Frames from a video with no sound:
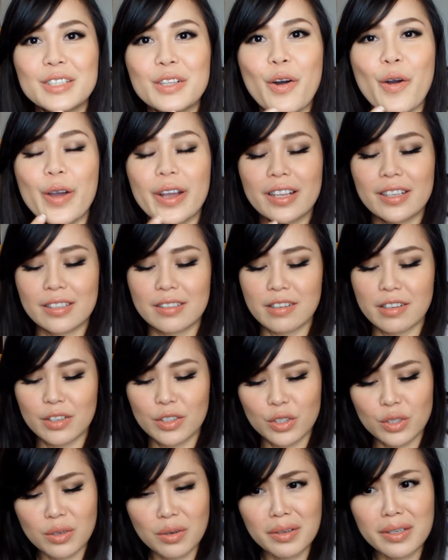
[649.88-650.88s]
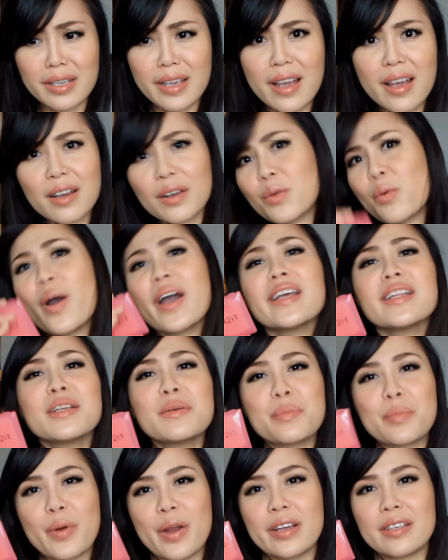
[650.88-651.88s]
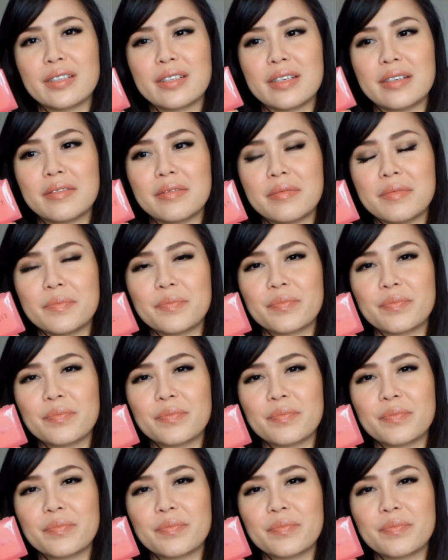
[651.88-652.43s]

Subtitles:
oiliness. So yeah, quite impressive.